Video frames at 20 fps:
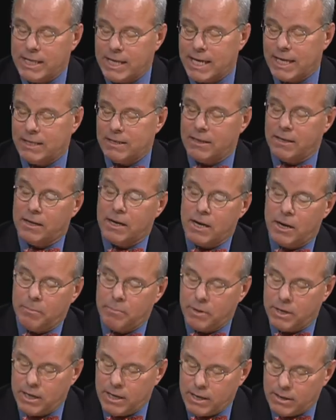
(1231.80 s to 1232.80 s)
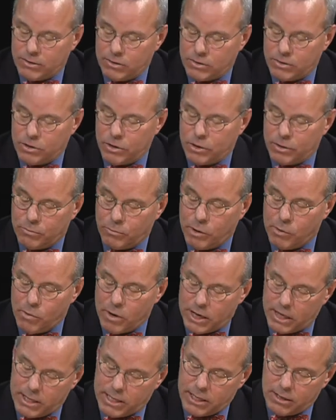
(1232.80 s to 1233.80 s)
to get to the company we
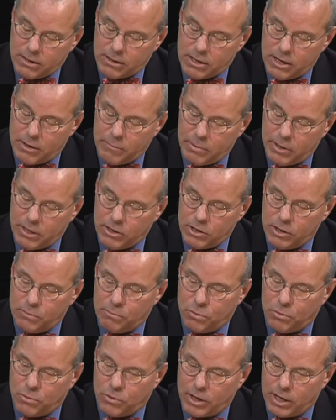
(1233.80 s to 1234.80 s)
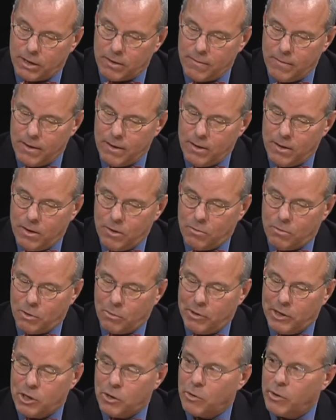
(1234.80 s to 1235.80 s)
wanted to get the company to the point where
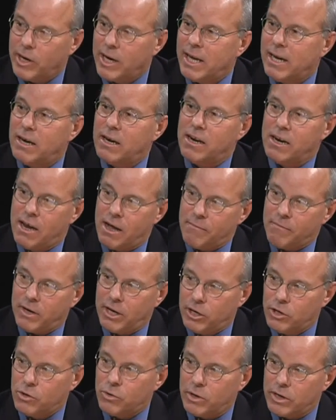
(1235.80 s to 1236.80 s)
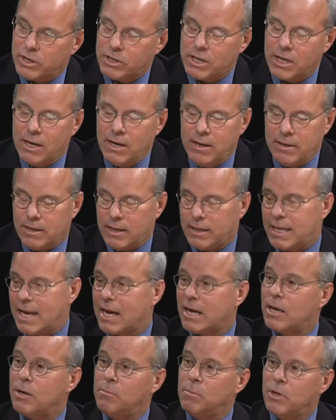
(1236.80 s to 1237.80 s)
we created enough interest that
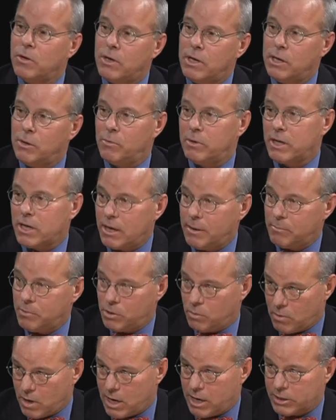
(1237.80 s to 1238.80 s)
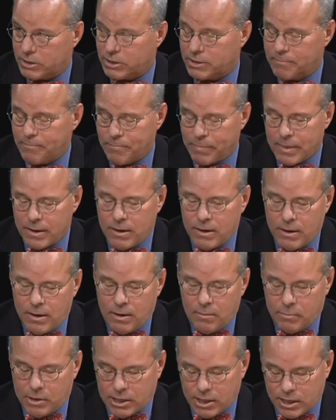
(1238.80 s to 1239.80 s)
that community would come to us.
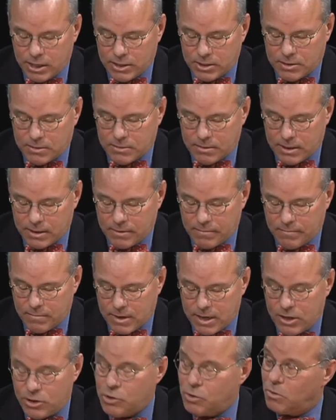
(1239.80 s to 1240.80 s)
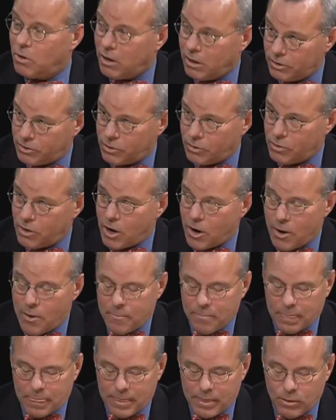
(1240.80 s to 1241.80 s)
Because as you also
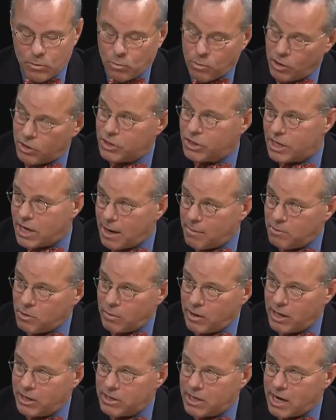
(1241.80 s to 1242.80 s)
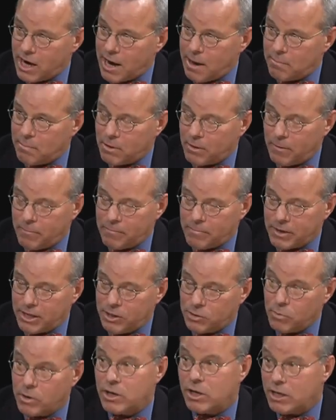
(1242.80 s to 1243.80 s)
know, the worst time to raise capital
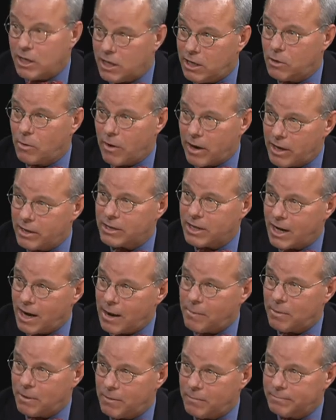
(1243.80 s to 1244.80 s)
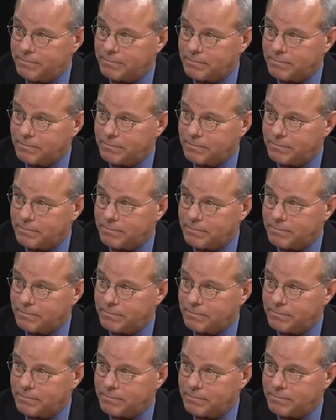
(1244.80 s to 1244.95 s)
is when you need to raise capital.